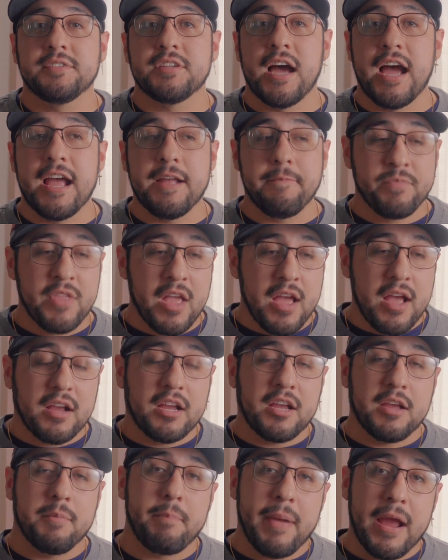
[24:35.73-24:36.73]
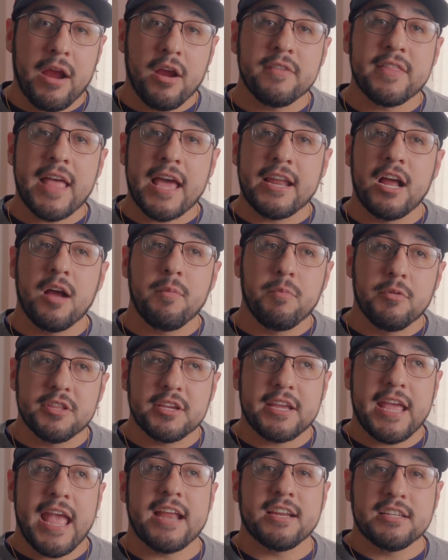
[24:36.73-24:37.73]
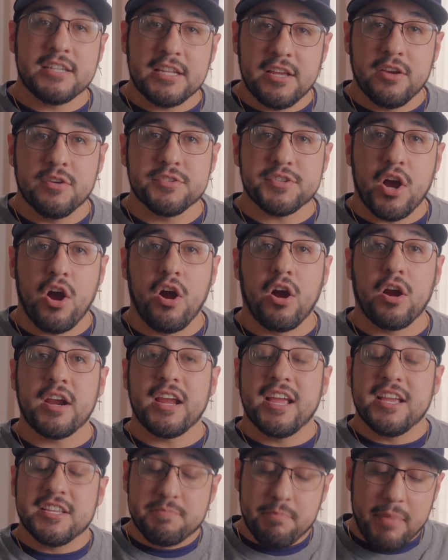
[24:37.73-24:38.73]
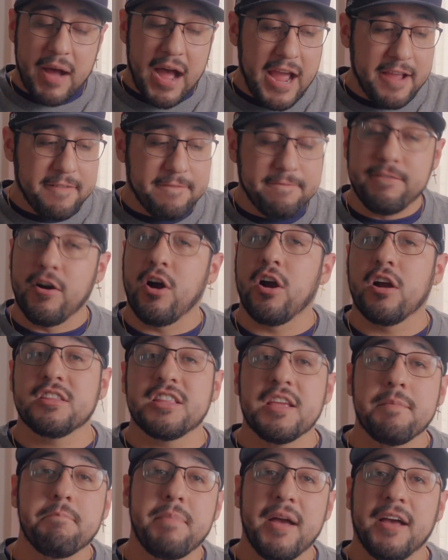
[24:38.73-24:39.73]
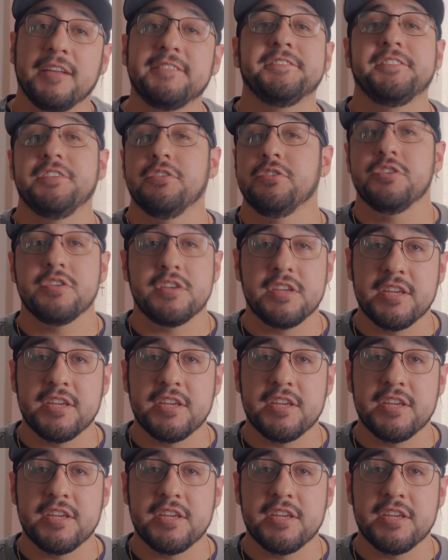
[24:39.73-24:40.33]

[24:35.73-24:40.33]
type comparing that up with a Canon EOS R is by far the best deal you